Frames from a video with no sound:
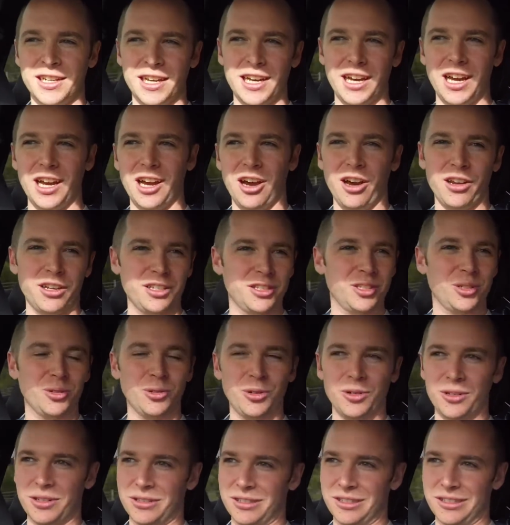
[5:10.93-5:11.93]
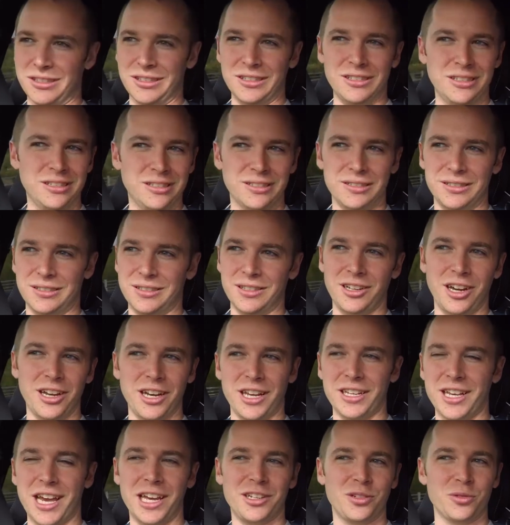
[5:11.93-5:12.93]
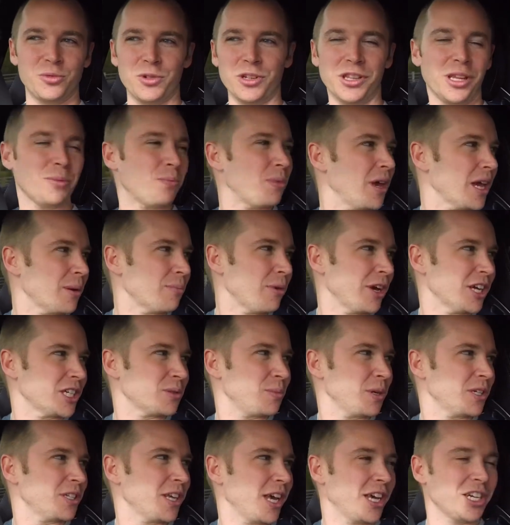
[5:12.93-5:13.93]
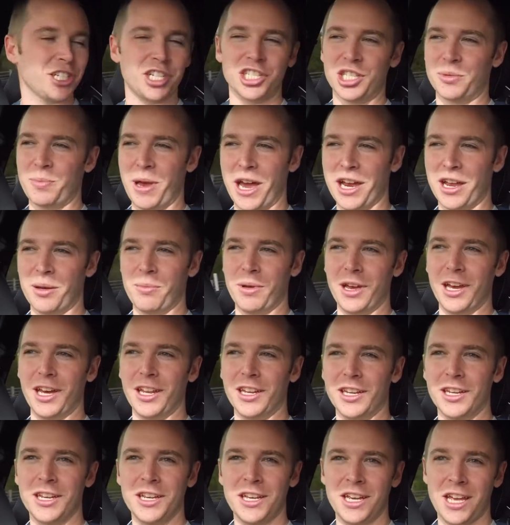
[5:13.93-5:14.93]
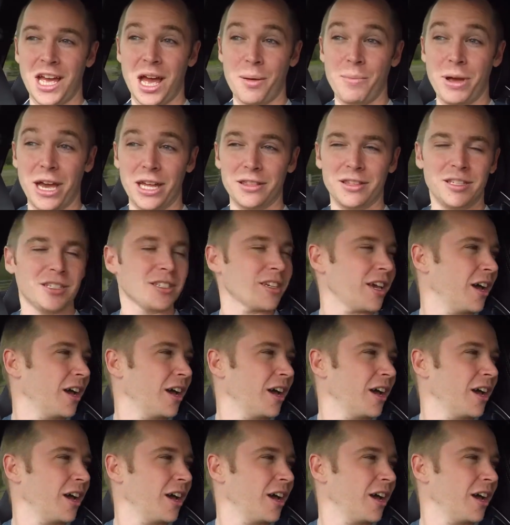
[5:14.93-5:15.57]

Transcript: Uh, I just thought, oh, I'd had to really peg my expectations back about, about this